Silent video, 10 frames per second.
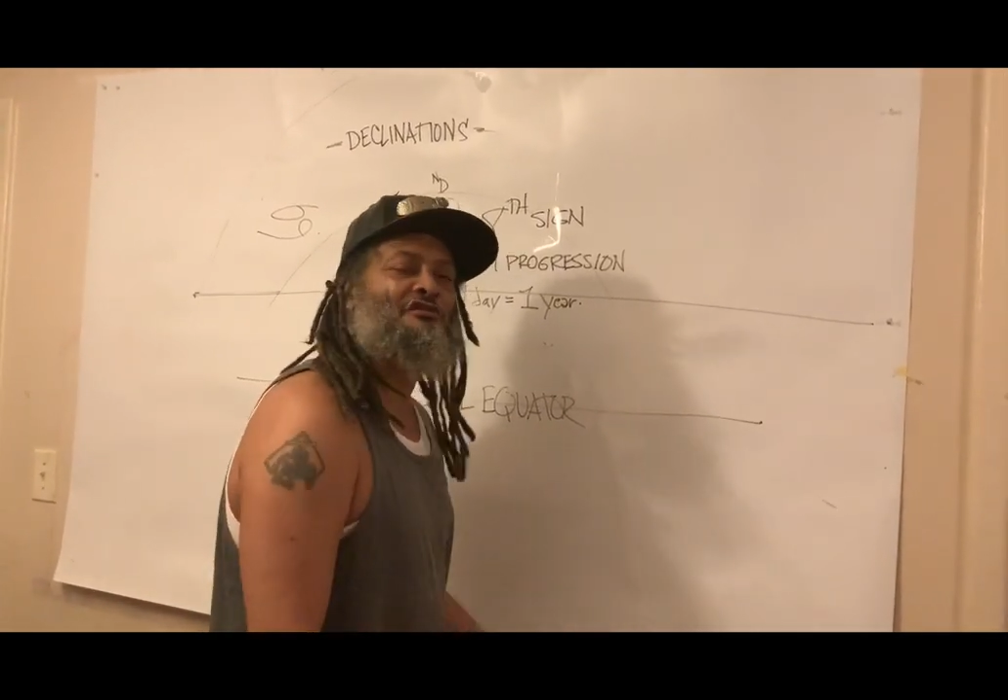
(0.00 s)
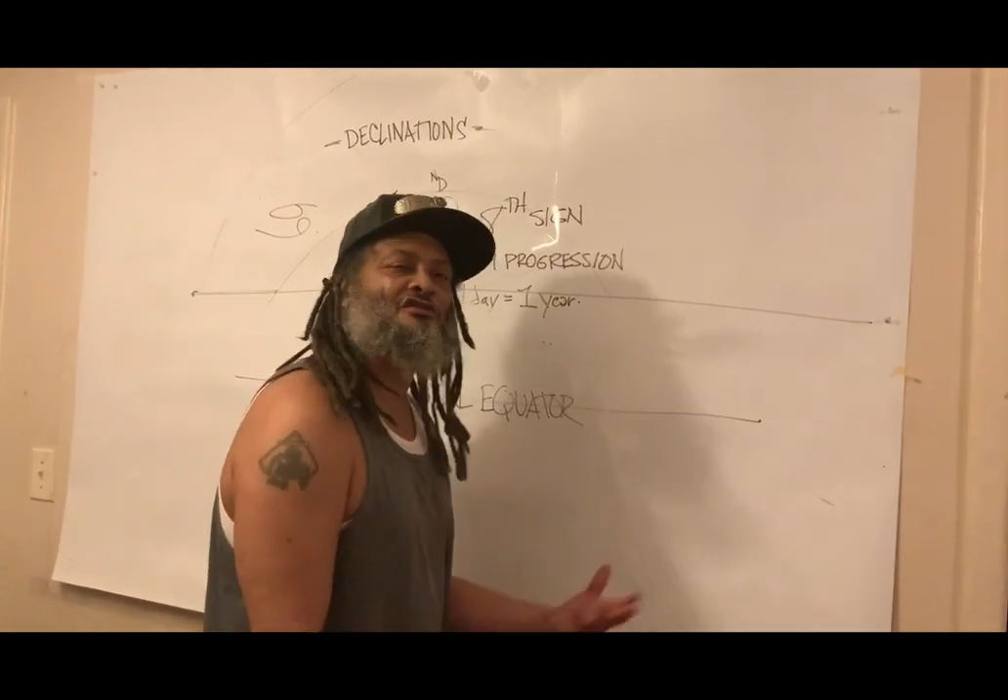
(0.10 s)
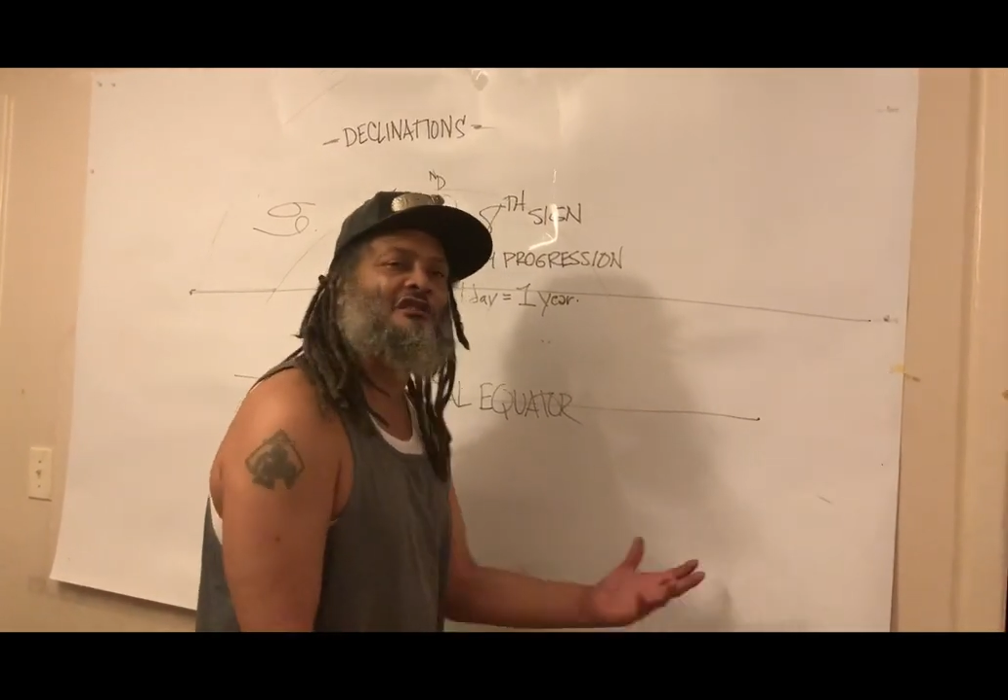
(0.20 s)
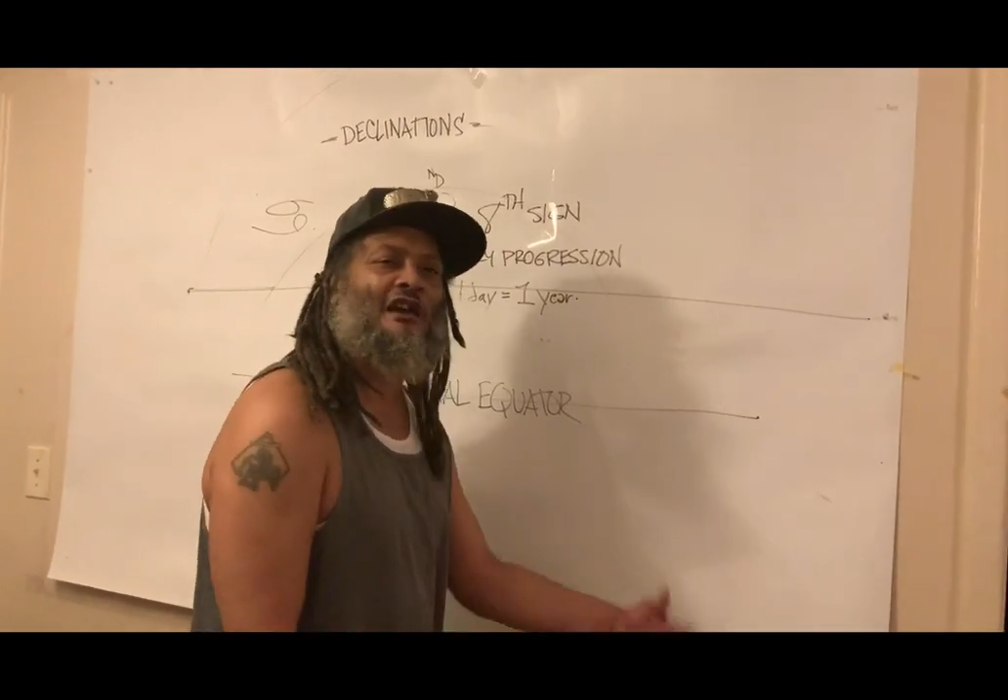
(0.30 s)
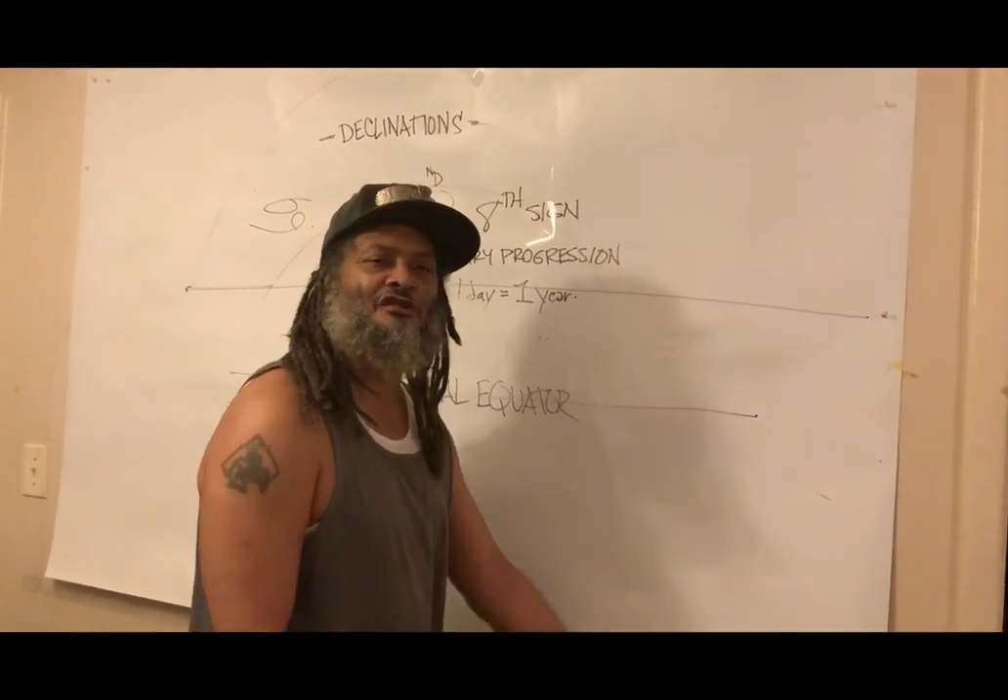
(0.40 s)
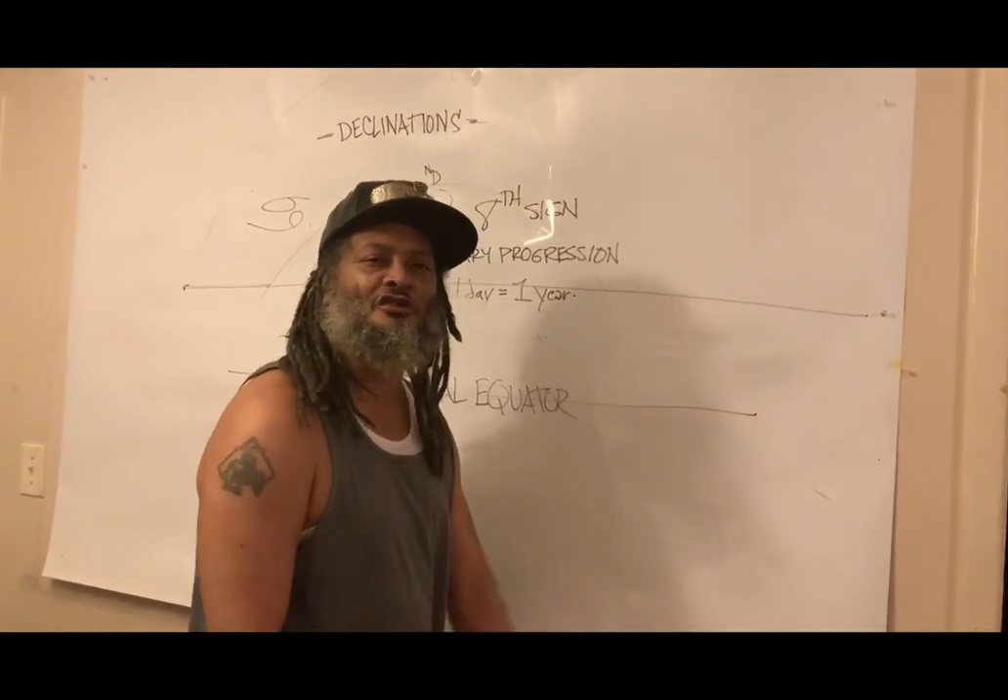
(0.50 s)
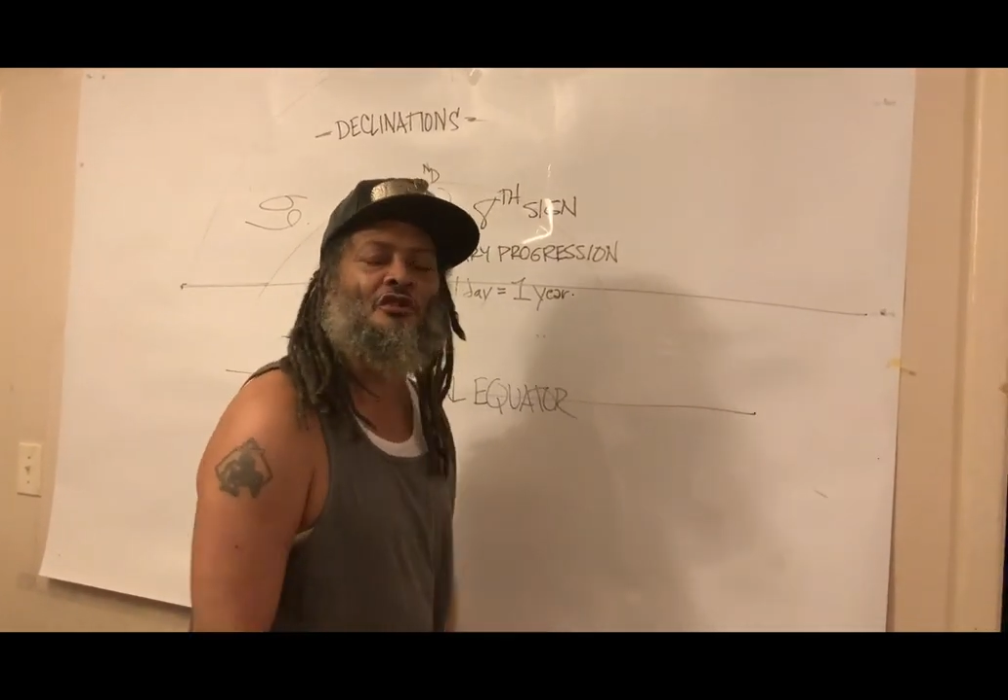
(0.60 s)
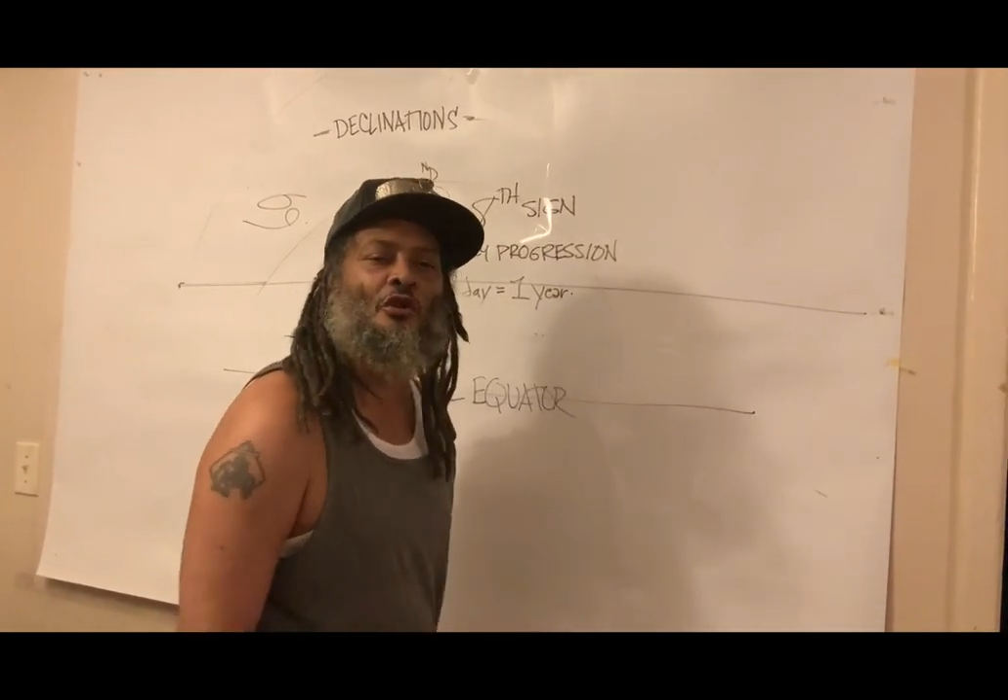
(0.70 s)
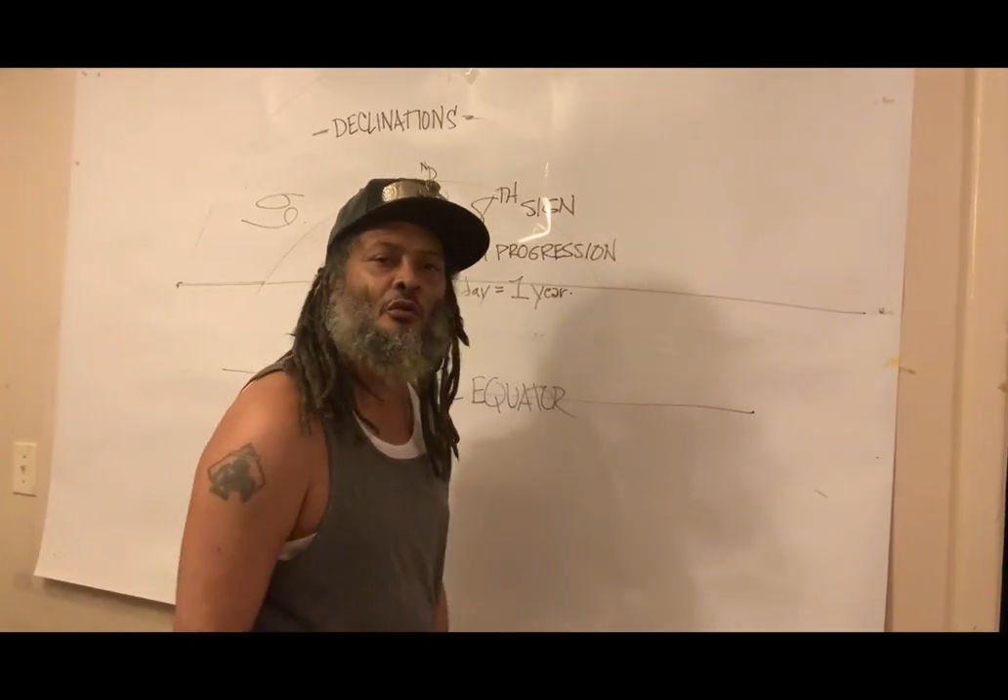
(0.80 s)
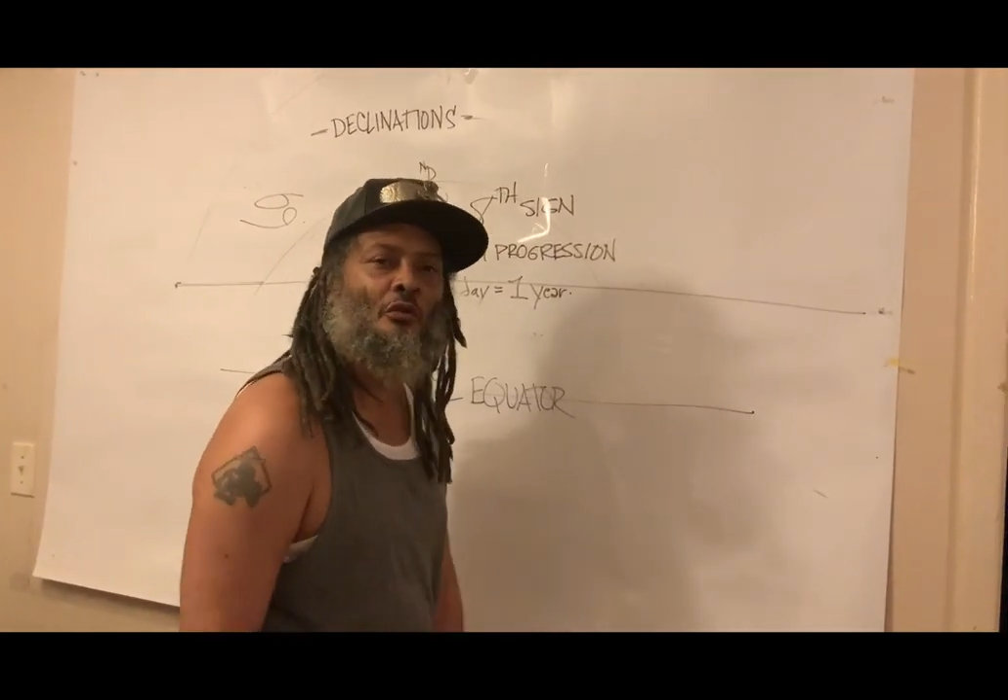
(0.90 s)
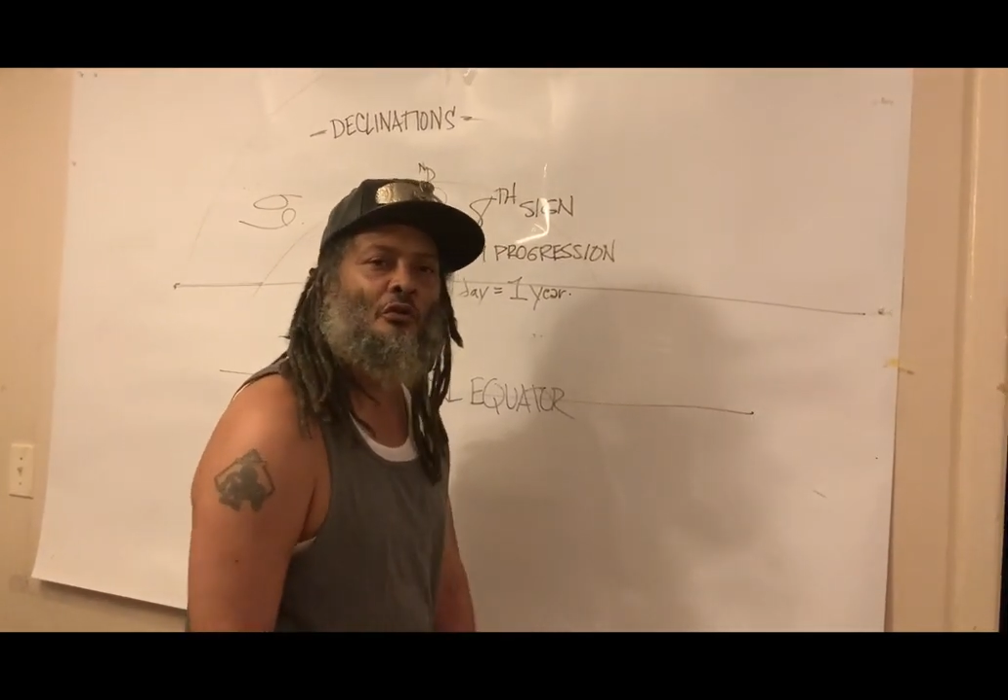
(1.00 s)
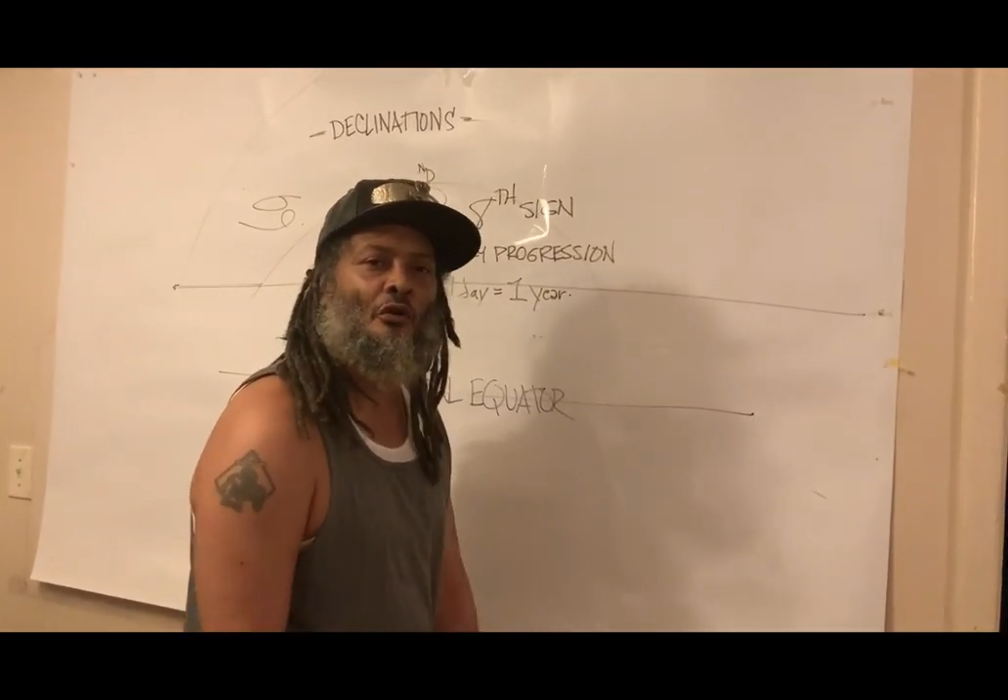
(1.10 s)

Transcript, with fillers: the slightest clue